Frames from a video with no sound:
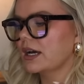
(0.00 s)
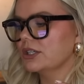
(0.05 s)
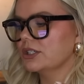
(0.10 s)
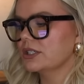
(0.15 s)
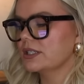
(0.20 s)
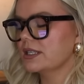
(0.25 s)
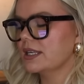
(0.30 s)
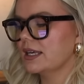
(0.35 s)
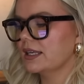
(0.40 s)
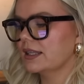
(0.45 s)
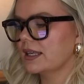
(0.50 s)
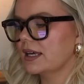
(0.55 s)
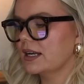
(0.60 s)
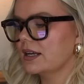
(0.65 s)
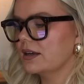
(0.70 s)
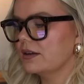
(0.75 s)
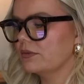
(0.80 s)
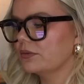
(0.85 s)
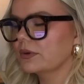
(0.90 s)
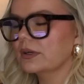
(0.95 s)
I just think that
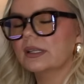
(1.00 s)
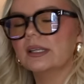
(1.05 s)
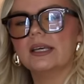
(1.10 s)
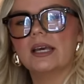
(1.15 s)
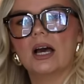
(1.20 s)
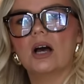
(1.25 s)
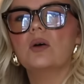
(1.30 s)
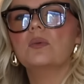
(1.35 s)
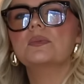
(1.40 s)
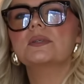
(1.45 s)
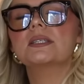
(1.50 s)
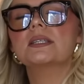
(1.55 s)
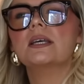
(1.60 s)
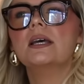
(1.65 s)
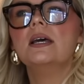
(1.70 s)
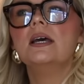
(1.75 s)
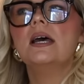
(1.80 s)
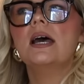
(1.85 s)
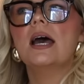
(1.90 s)
it really helps